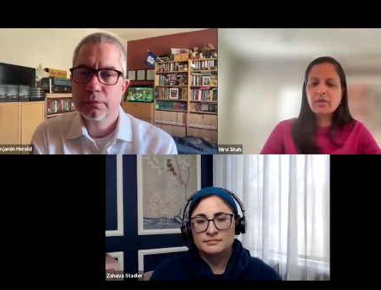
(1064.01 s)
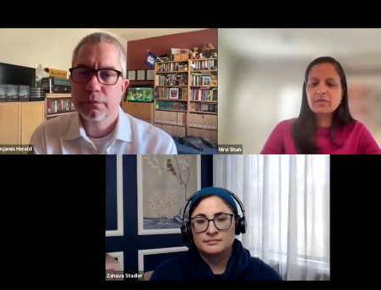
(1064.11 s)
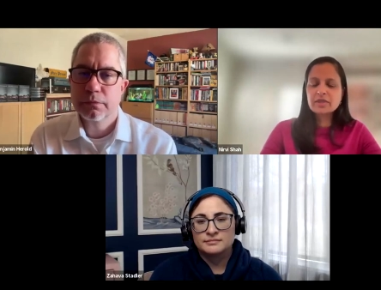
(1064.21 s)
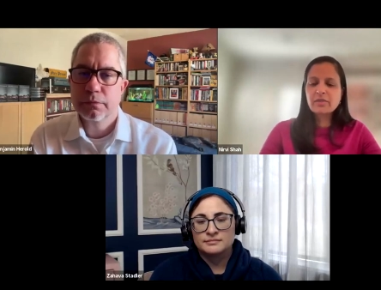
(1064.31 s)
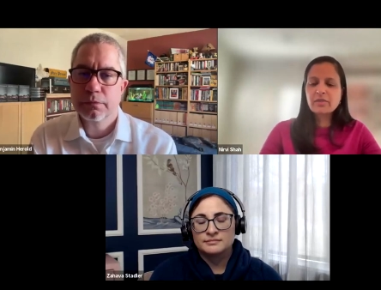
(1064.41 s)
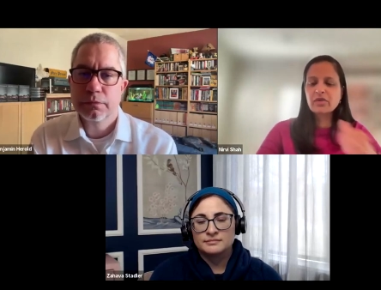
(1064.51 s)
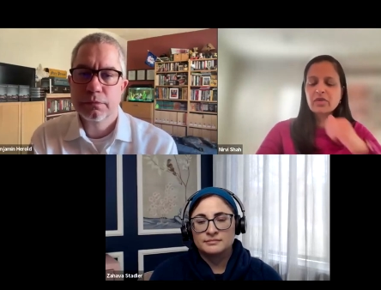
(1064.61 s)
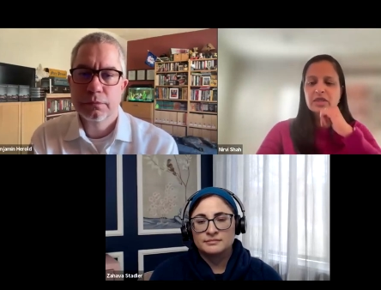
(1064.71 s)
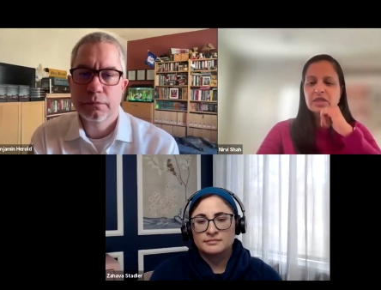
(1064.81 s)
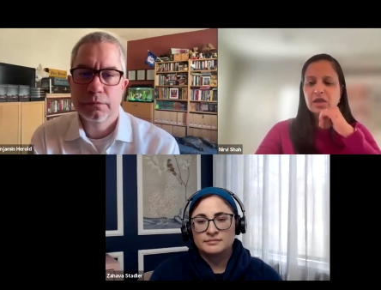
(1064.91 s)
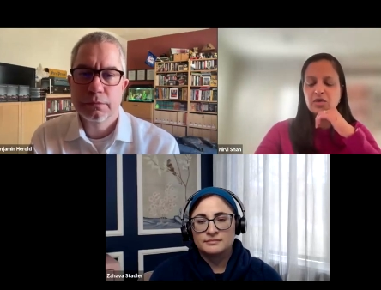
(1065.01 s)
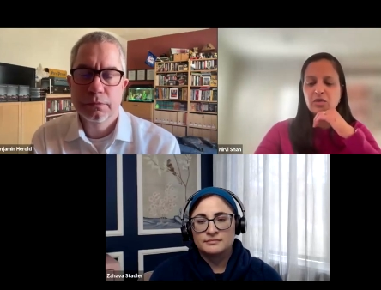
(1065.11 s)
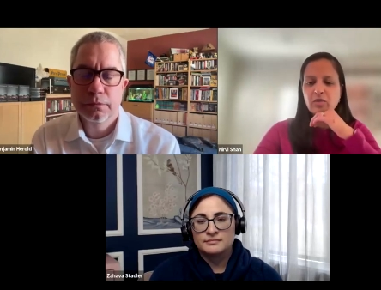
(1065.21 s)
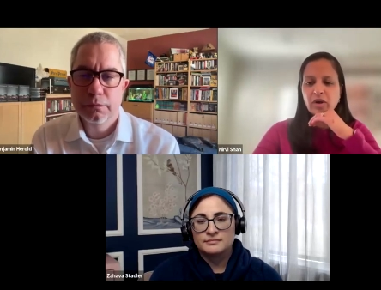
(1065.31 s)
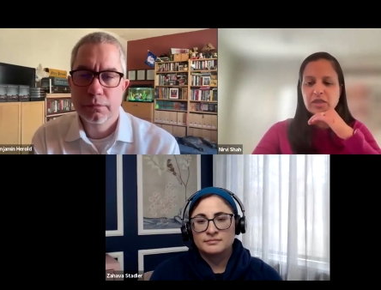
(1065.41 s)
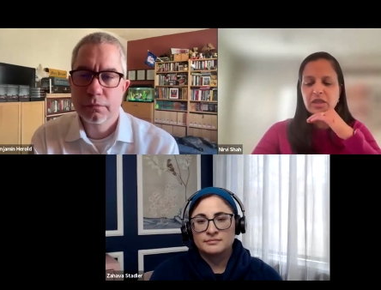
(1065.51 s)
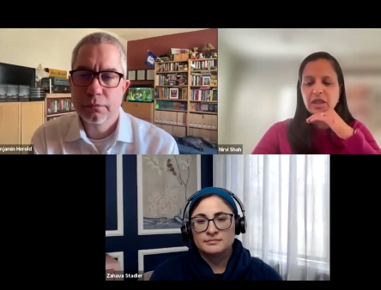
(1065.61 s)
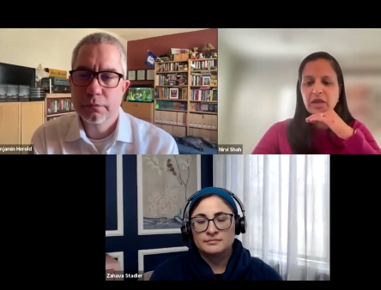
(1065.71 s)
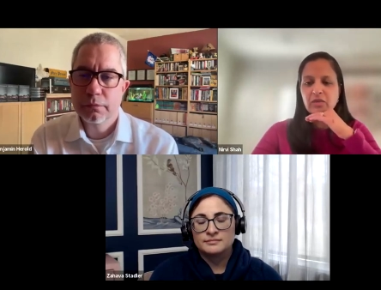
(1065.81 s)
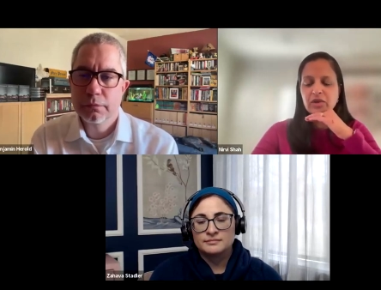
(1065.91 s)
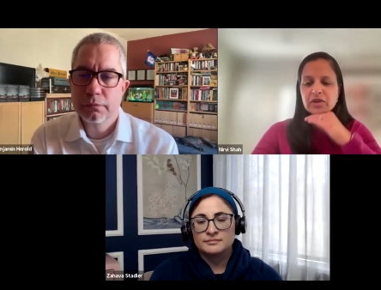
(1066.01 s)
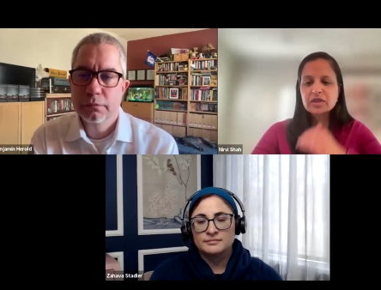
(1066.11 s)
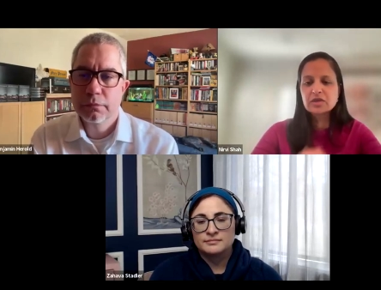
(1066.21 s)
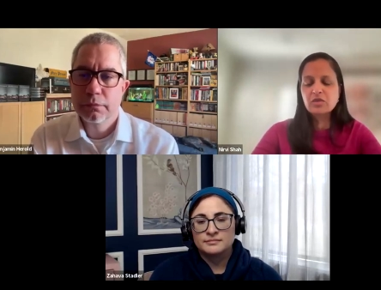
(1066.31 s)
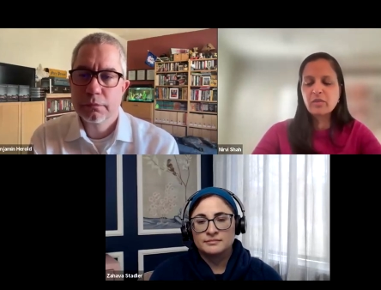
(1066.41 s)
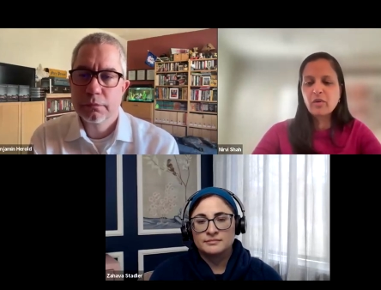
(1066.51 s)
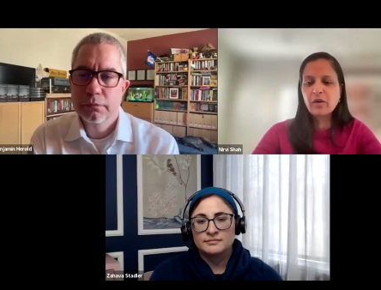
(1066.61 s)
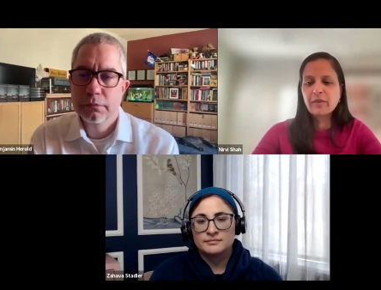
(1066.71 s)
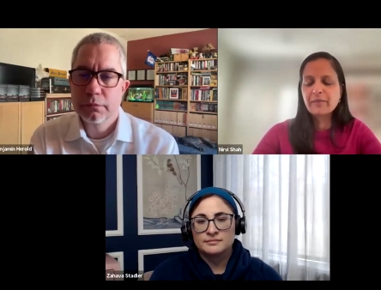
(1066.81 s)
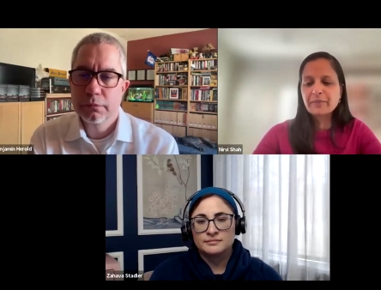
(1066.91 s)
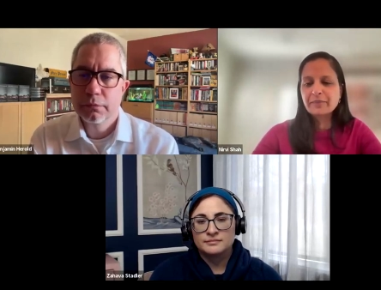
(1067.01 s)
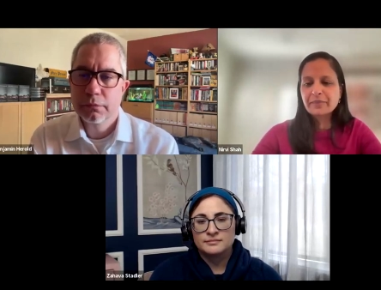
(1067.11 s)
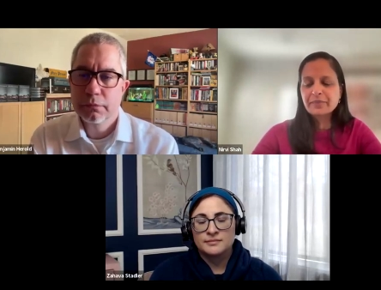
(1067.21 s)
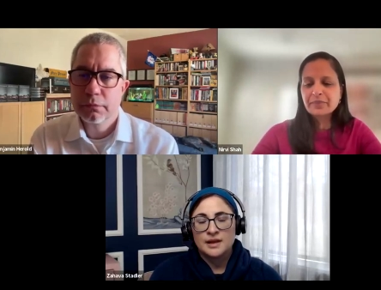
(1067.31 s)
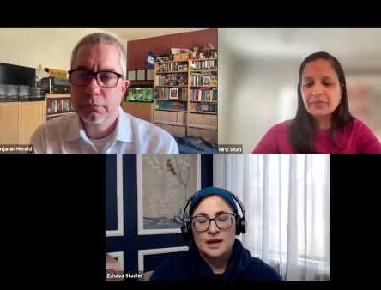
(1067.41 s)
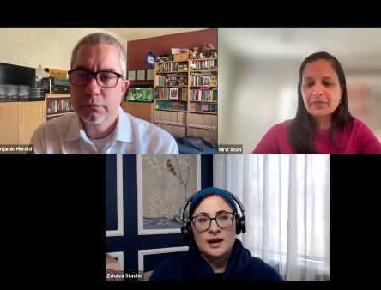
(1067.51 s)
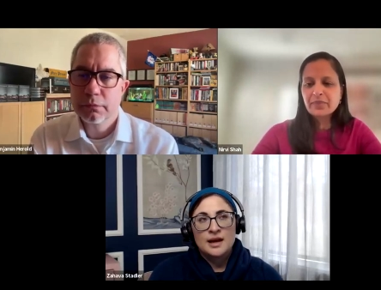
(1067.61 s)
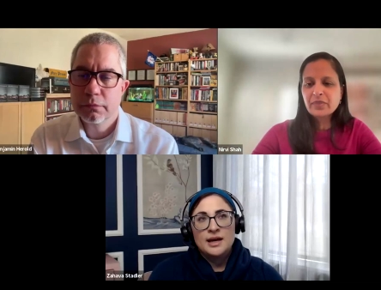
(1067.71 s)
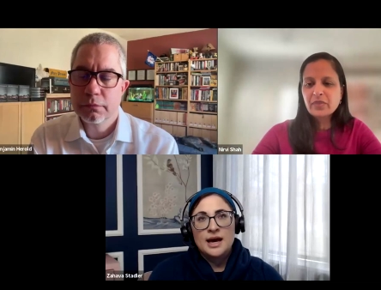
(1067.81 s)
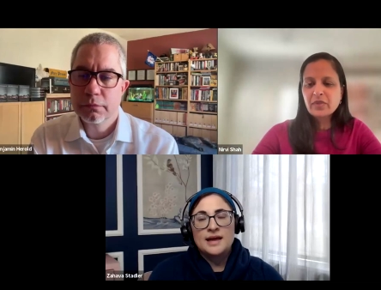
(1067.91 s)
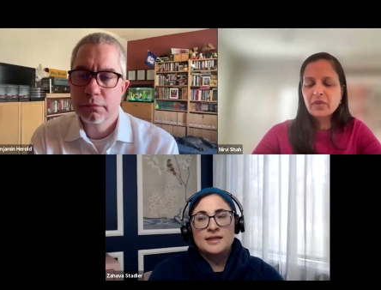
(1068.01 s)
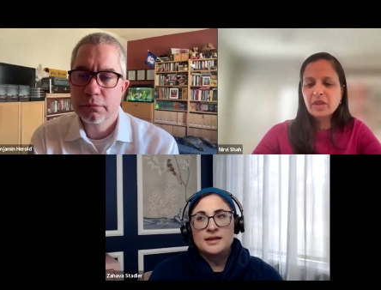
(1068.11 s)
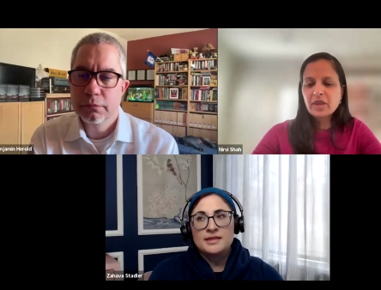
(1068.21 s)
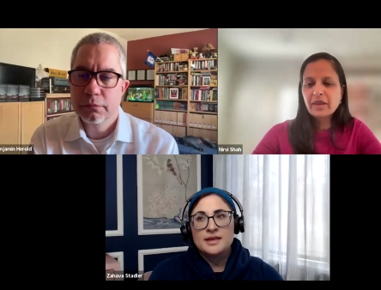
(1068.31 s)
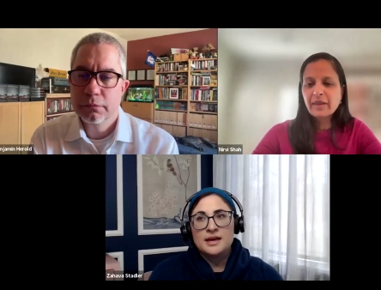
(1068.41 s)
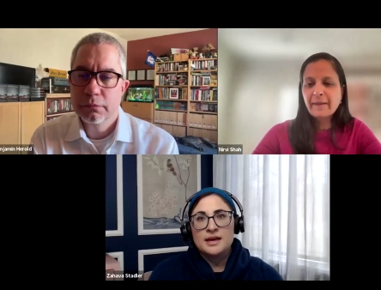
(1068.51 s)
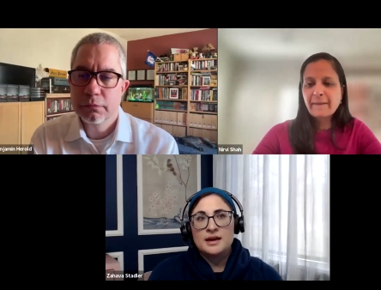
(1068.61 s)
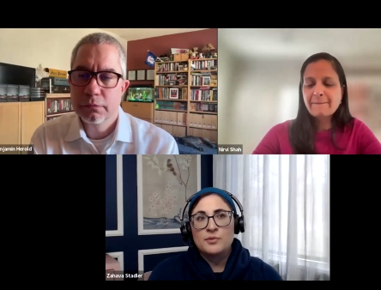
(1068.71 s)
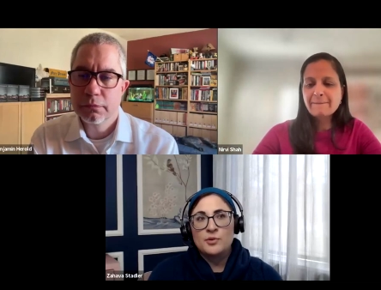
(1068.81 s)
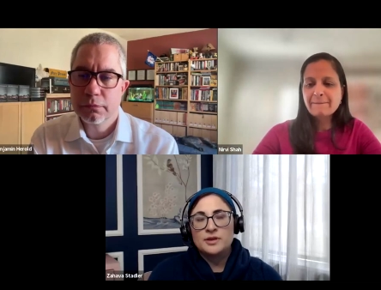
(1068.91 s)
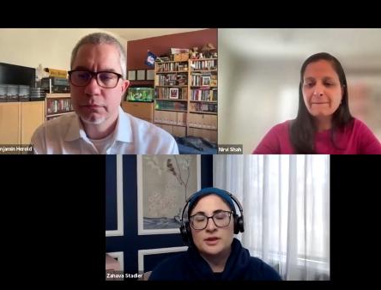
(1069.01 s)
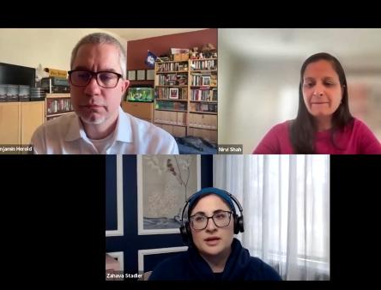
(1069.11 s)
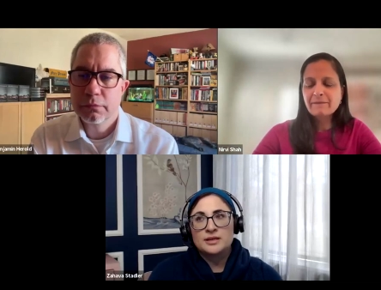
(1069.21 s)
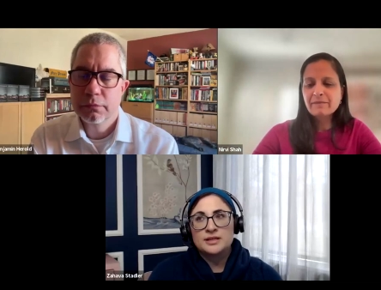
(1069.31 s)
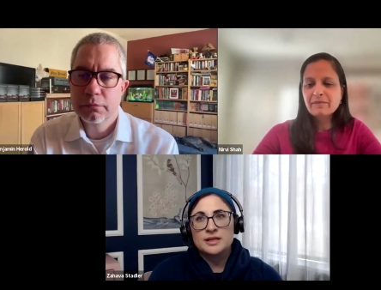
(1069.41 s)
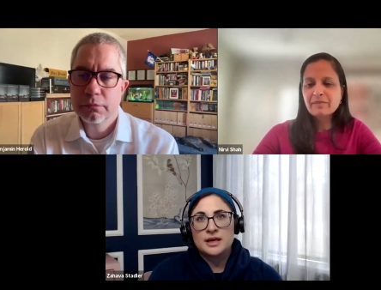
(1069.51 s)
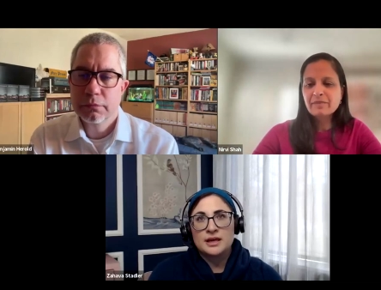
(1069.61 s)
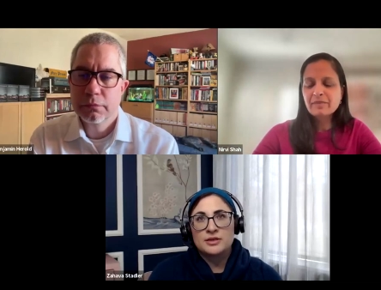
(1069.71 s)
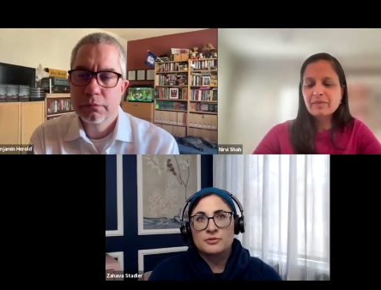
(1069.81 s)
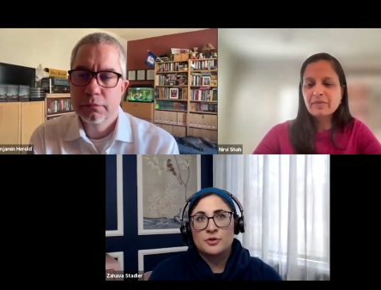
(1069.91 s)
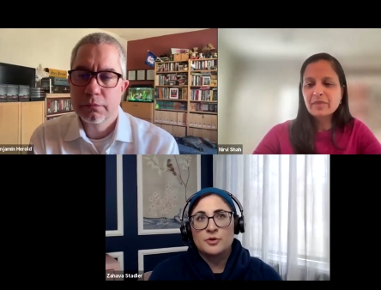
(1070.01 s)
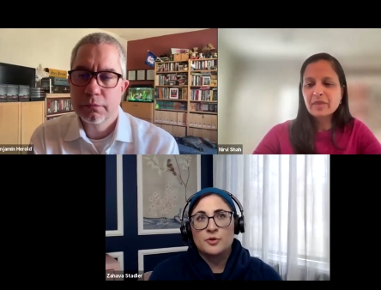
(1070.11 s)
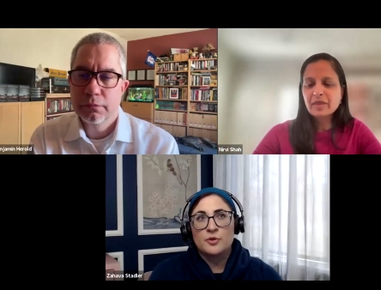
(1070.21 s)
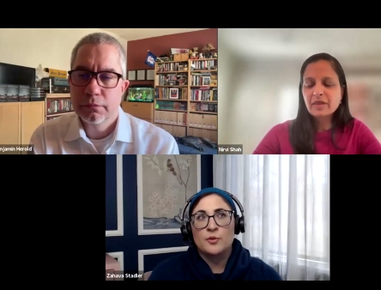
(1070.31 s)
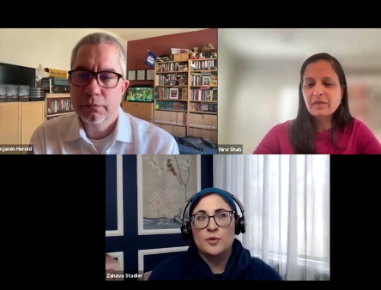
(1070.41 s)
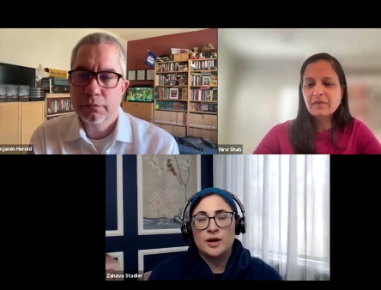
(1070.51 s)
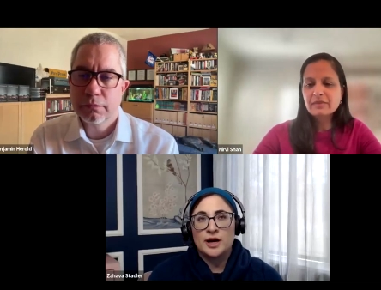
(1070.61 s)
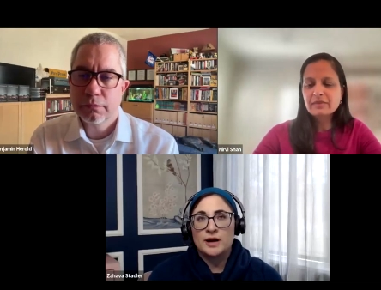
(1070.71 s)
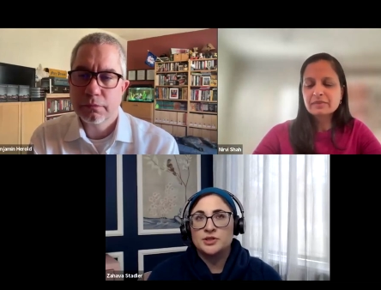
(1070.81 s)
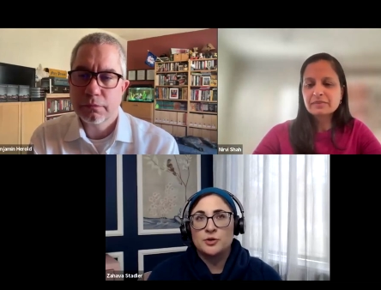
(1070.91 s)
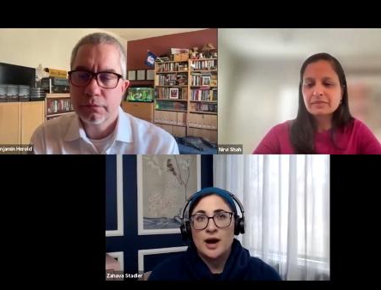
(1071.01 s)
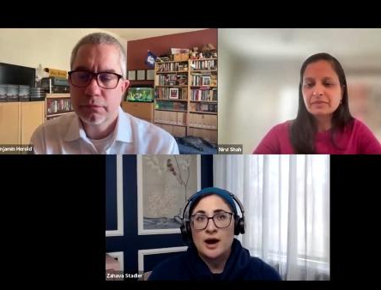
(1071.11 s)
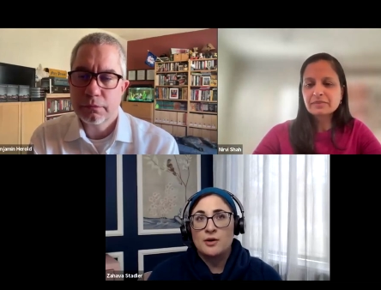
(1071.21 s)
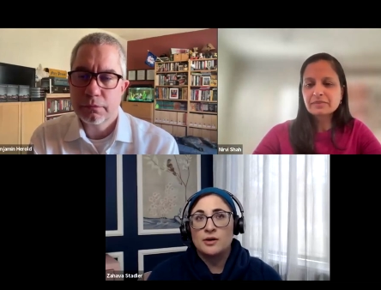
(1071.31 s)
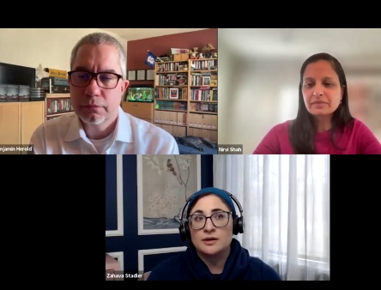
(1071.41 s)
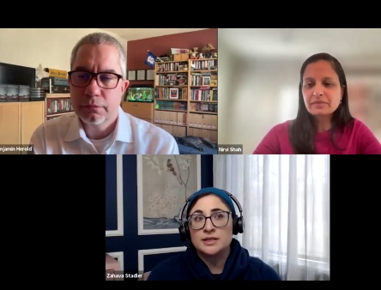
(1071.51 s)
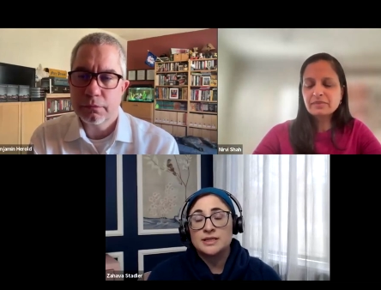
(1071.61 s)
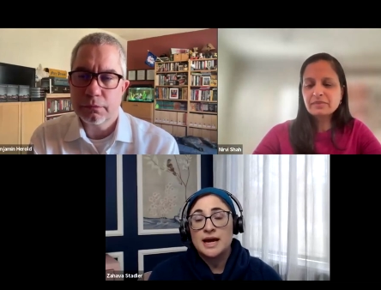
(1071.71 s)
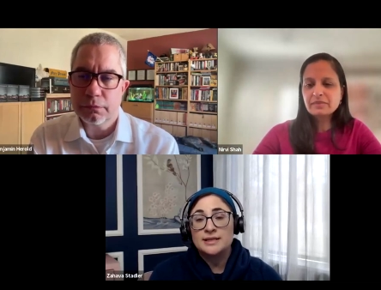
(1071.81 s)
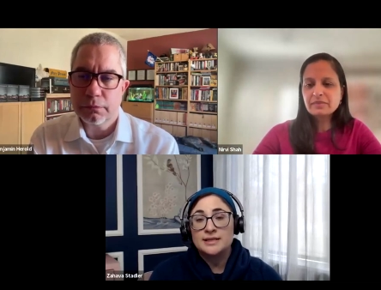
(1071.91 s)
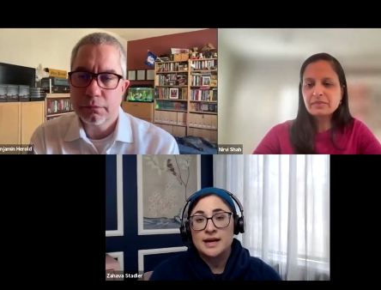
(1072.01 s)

Speaker 1: um, some of the things that you brought to light with this new report?
Speaker 2: Yeah, I think the important thing to think through when it comes to how are states